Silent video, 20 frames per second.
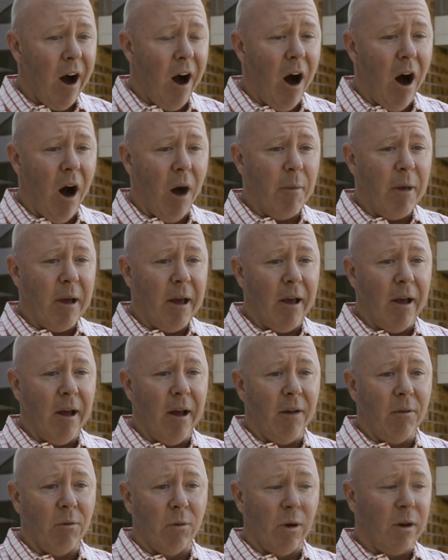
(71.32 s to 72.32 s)
um,
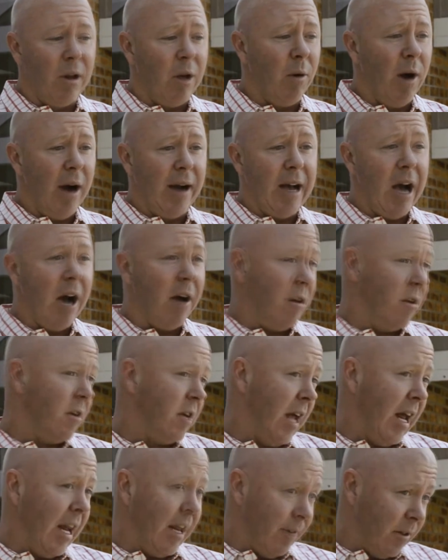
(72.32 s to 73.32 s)
and when they walk out,
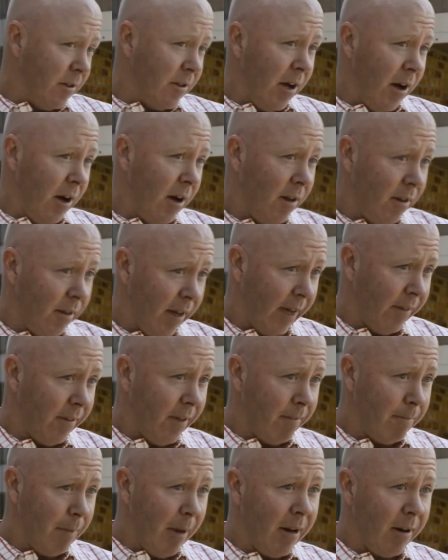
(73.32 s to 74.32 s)
you can't even tell
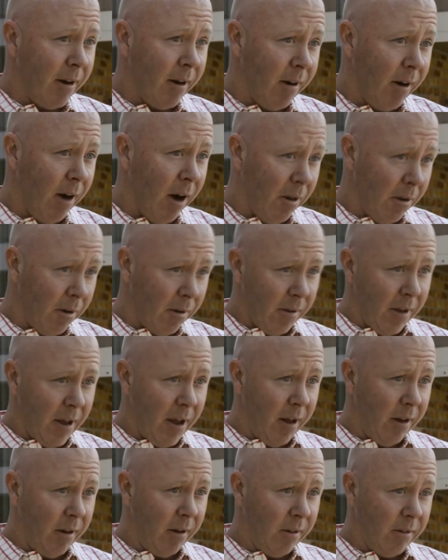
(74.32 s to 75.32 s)
that they've been here other
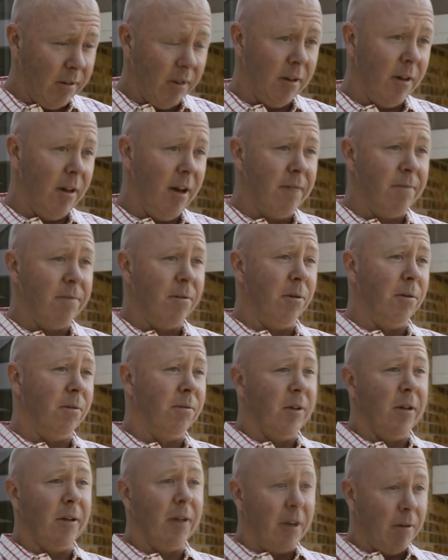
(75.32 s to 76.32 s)
than the
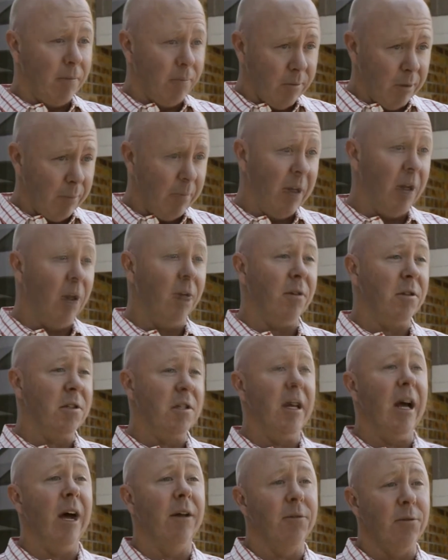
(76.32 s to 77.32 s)
delightful feeling of being able to
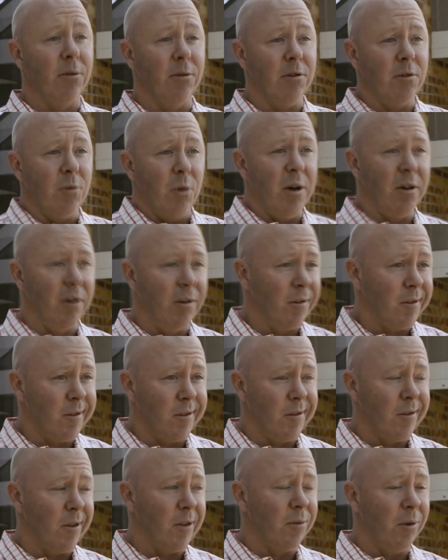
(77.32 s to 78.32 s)
see out through these windows
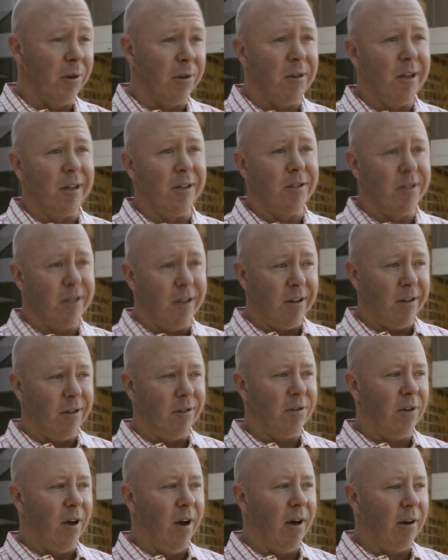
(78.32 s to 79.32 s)
because that's one thing that's neat
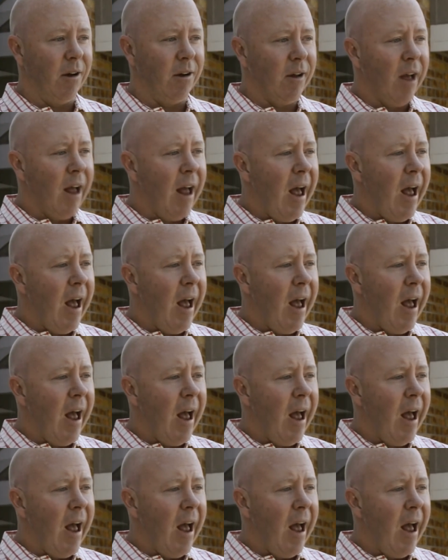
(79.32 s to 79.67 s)
is uh,